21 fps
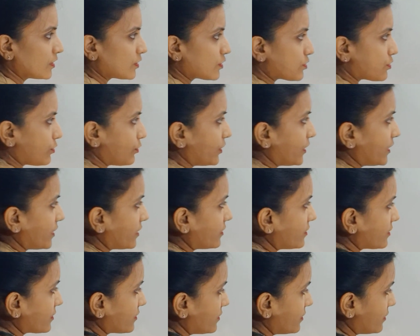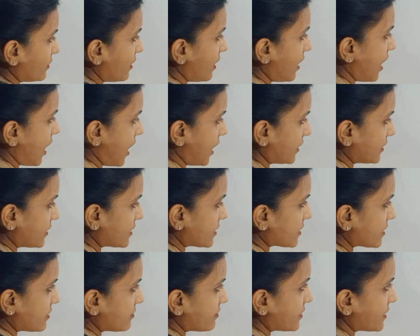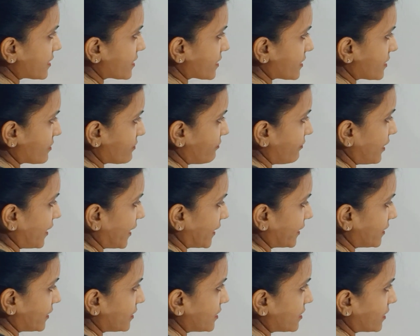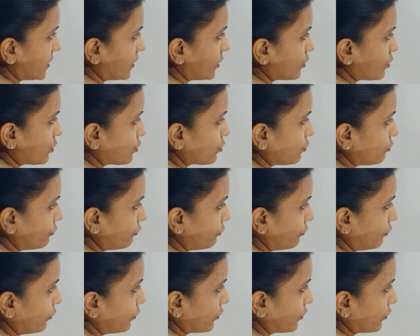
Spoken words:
So here the answer is divided into four